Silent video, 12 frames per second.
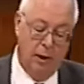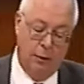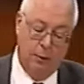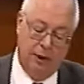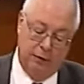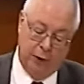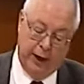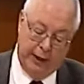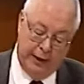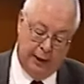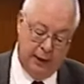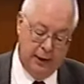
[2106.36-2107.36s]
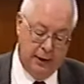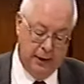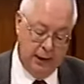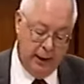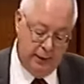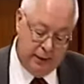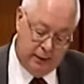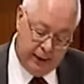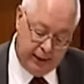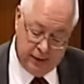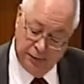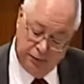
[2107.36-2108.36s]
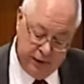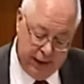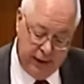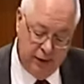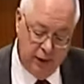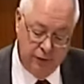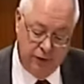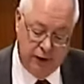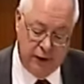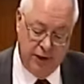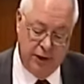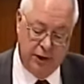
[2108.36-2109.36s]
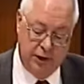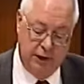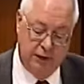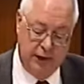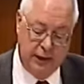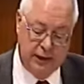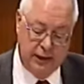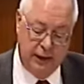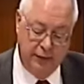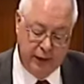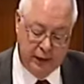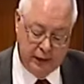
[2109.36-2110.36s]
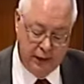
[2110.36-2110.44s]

We have already had to take some very tough decisions to find savings,